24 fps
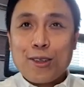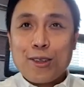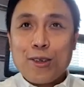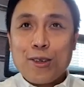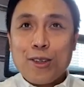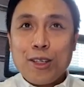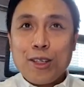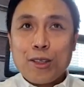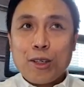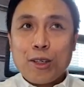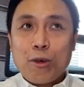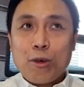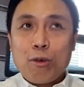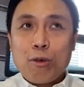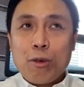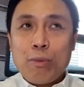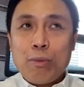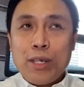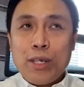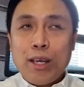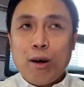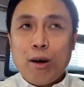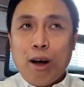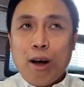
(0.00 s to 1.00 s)
Do you think there
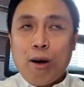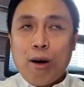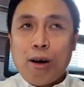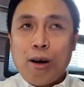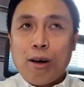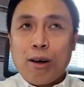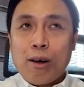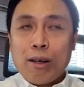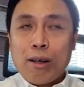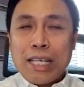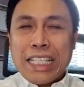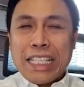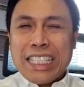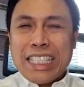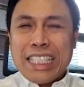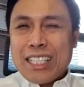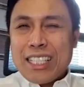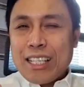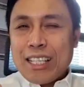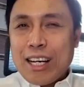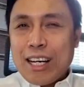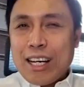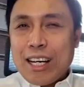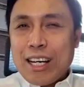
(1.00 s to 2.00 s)
will be
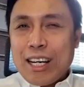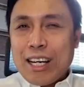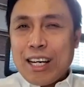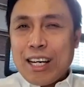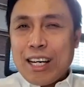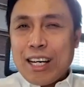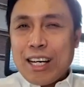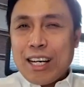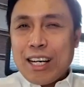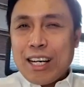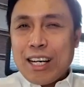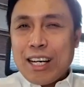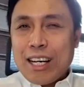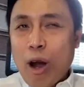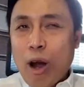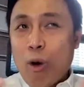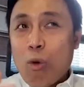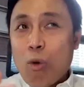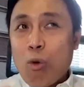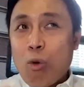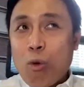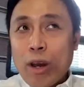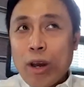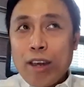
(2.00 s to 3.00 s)
a
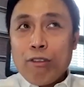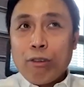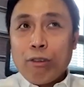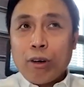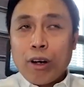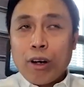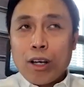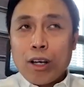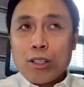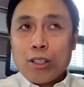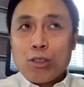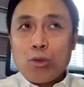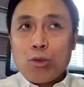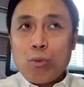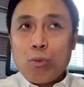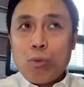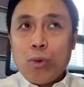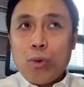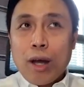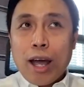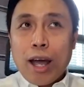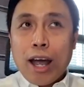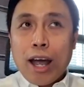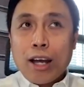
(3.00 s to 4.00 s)
way for us to
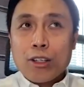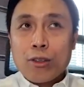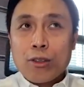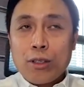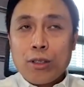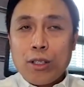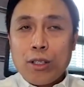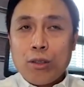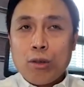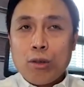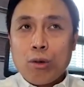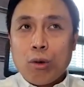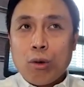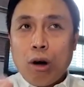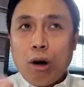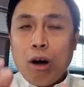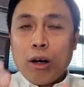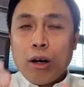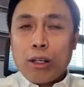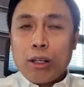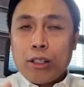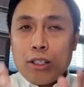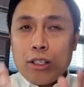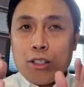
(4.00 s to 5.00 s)
actually know,
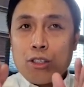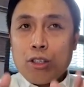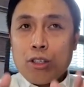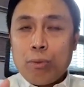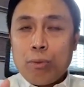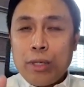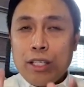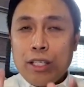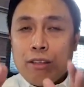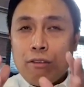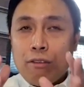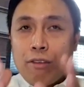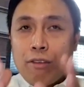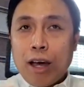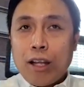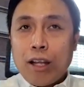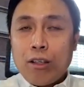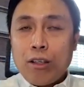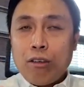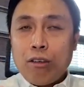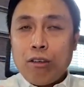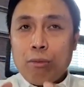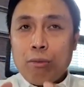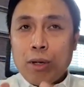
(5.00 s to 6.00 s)
okay, this should be the
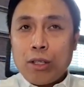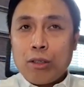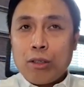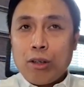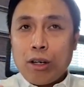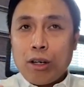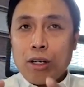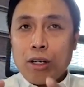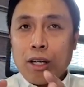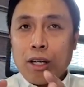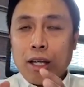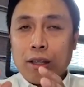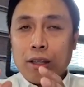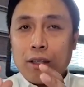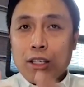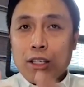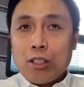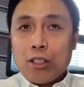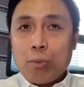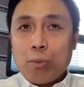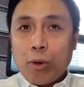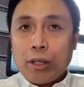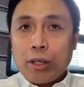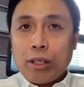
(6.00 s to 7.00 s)
value of Bitcoin at
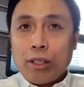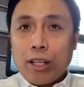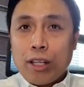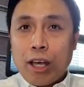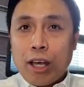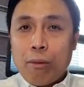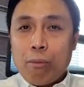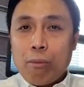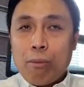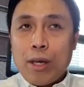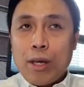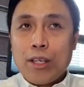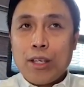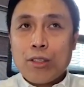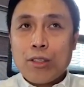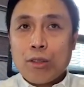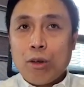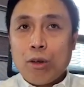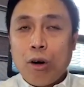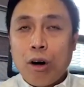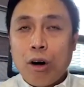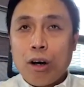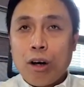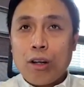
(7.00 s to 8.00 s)
this point in time
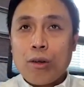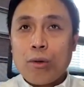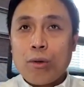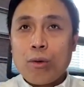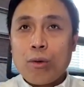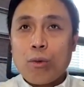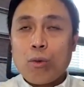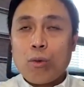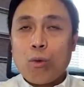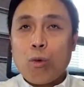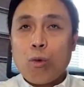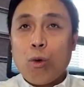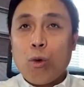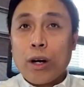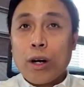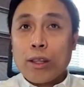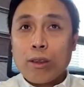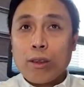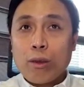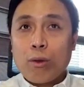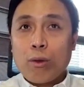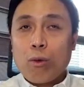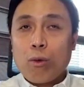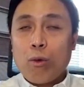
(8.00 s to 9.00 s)
based on
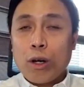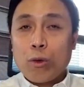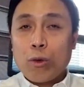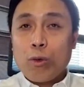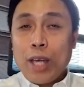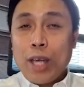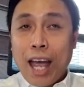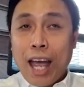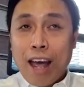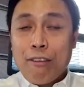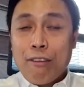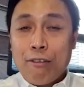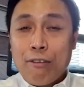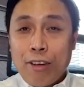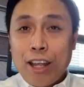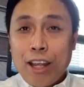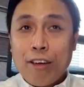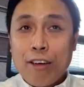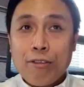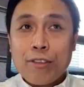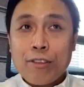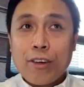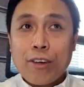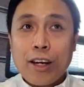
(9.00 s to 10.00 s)
what we have
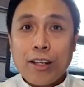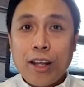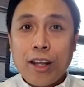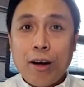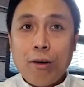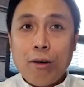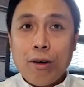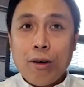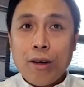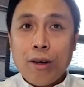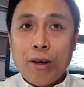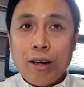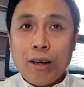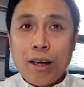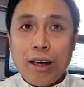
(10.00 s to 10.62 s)
left right now?